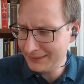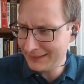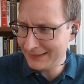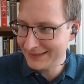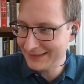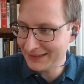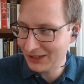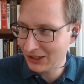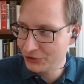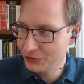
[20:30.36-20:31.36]
this is a
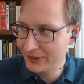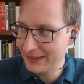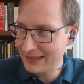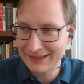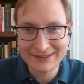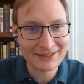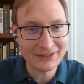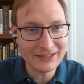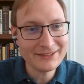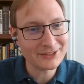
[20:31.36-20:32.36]
country that is at
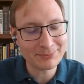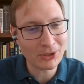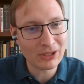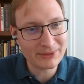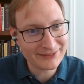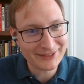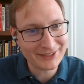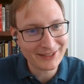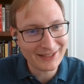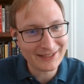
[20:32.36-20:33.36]
least as
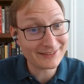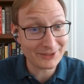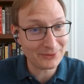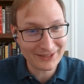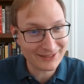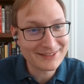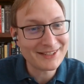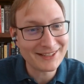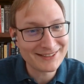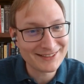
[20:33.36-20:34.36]
promising as the United
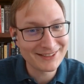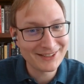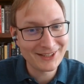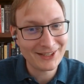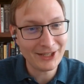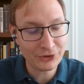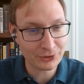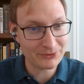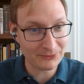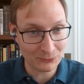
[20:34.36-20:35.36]
States in
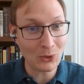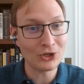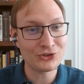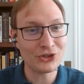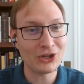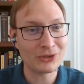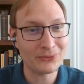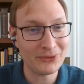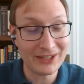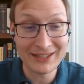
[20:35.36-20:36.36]
terms of raw
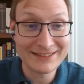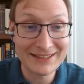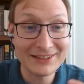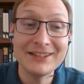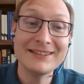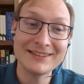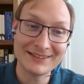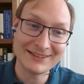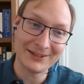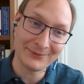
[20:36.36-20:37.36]
geography. It is at least
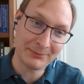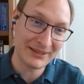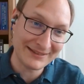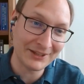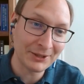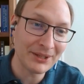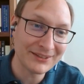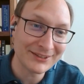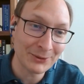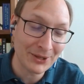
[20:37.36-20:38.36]
as safe from its
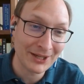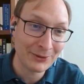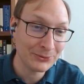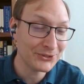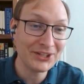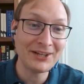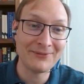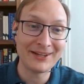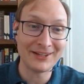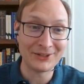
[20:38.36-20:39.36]
enemies. Okay, who's going to
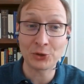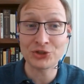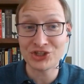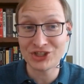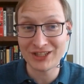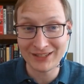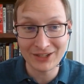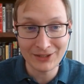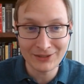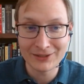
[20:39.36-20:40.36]
invade it?
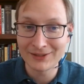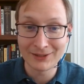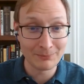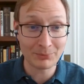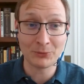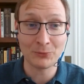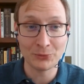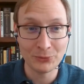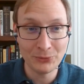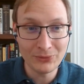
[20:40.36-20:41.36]
Argentina,
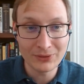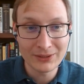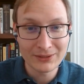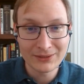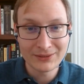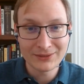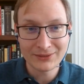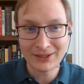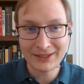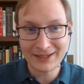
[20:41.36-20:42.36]
Peru,
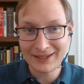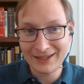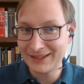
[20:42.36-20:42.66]
like